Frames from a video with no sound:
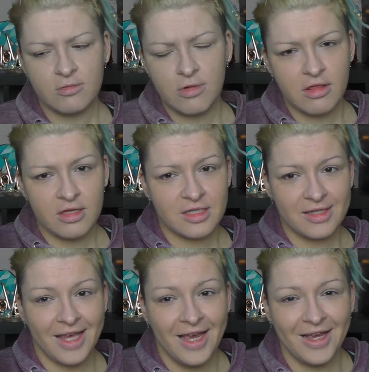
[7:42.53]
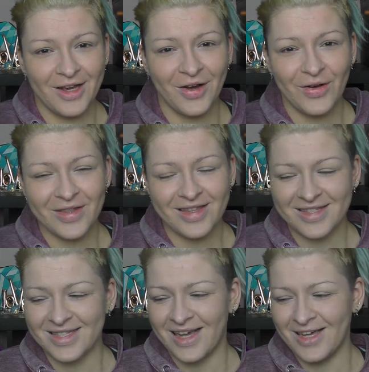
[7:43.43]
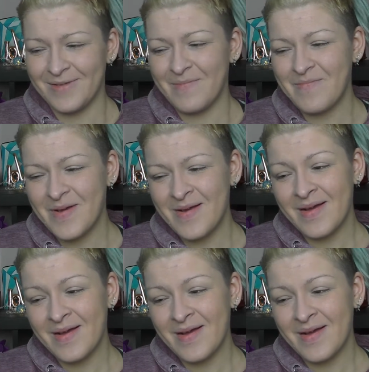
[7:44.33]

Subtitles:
with this thing all the time.